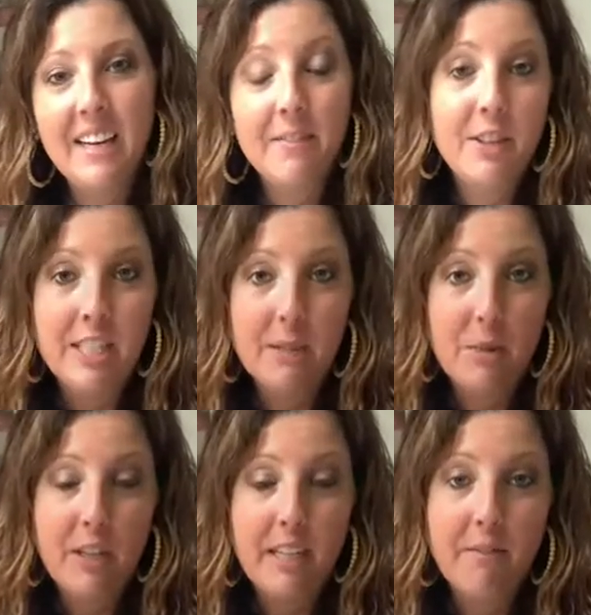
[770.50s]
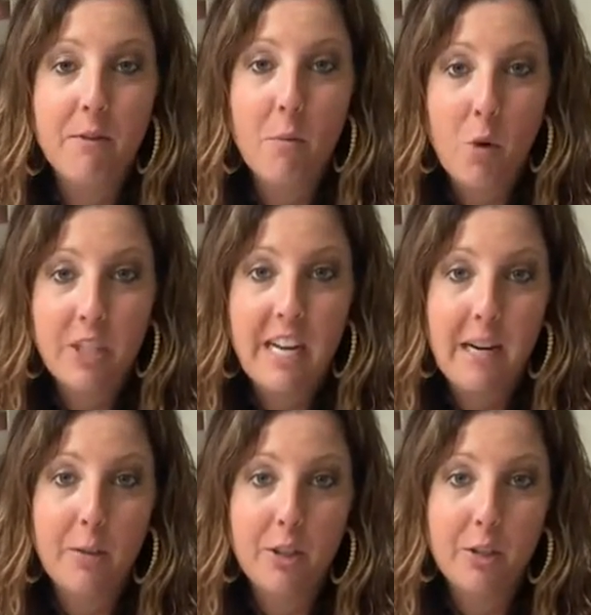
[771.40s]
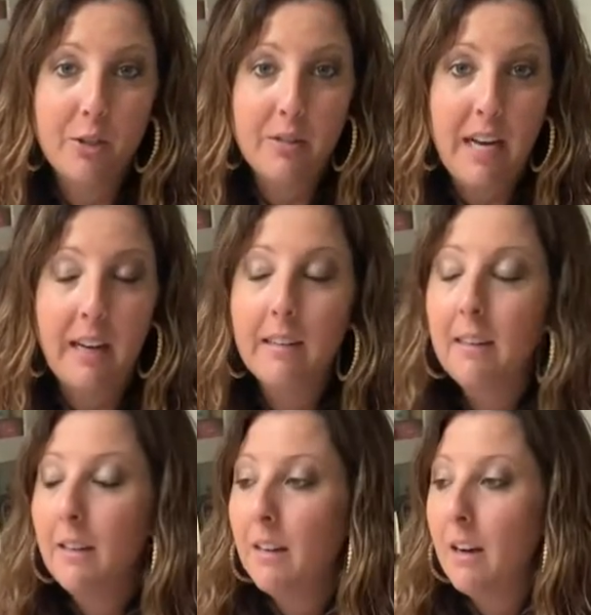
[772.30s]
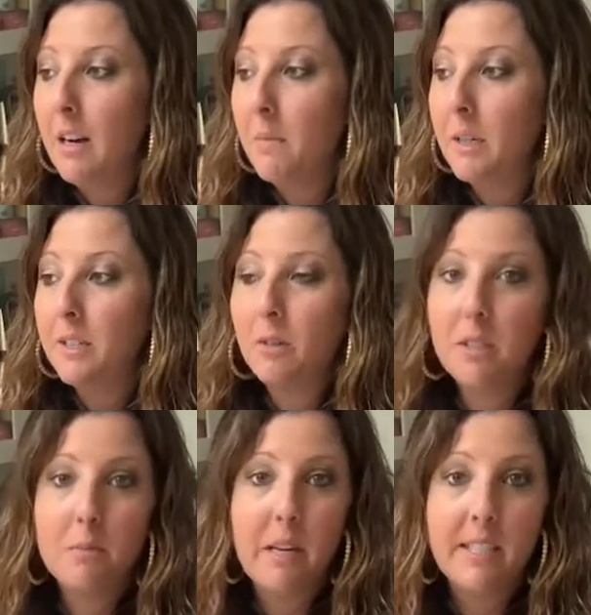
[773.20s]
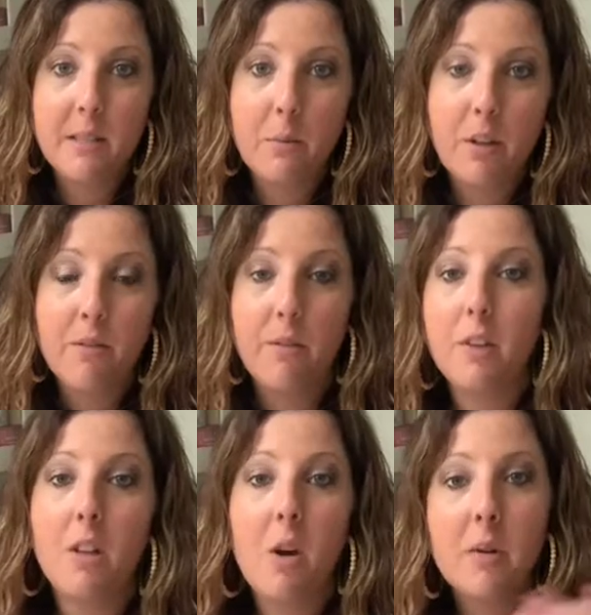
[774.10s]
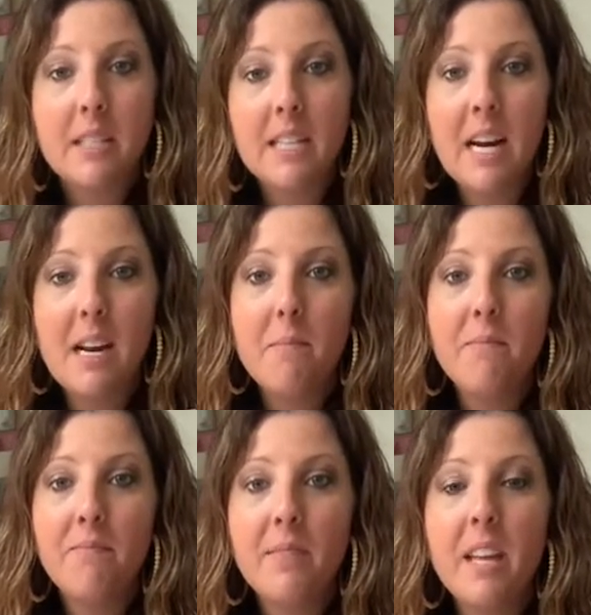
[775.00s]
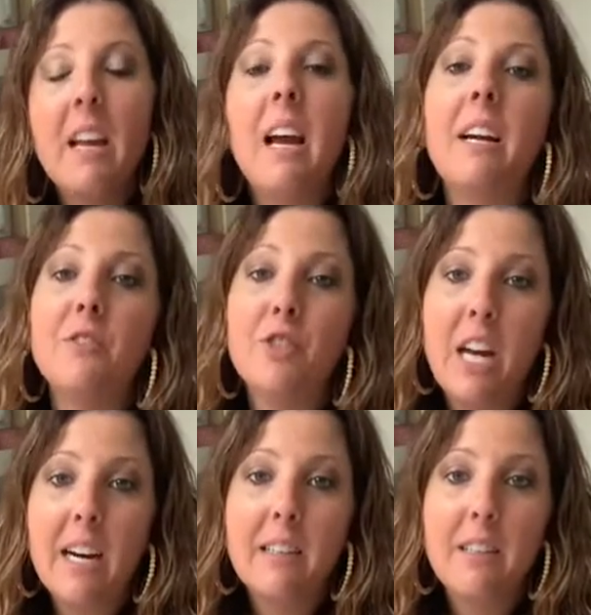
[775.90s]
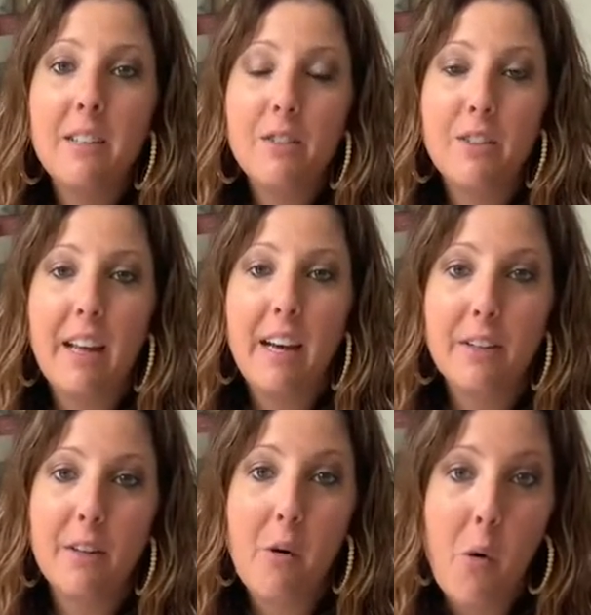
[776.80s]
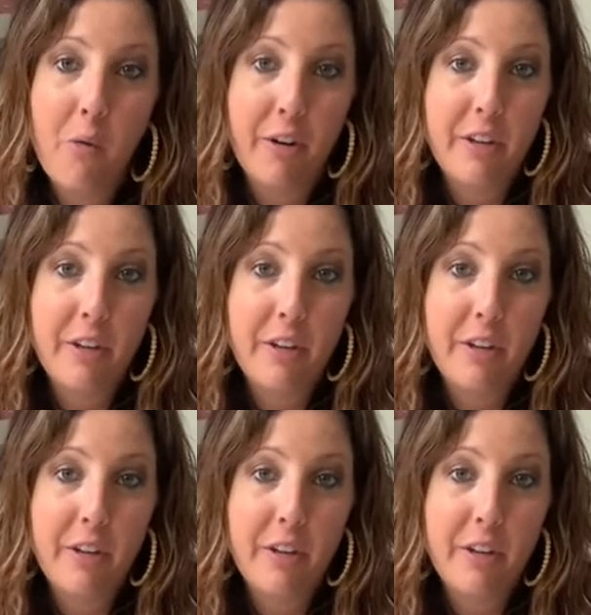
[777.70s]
then if you need to put it in for more time, you can do that. But it's always best to put it for the lowest time and check so that you don't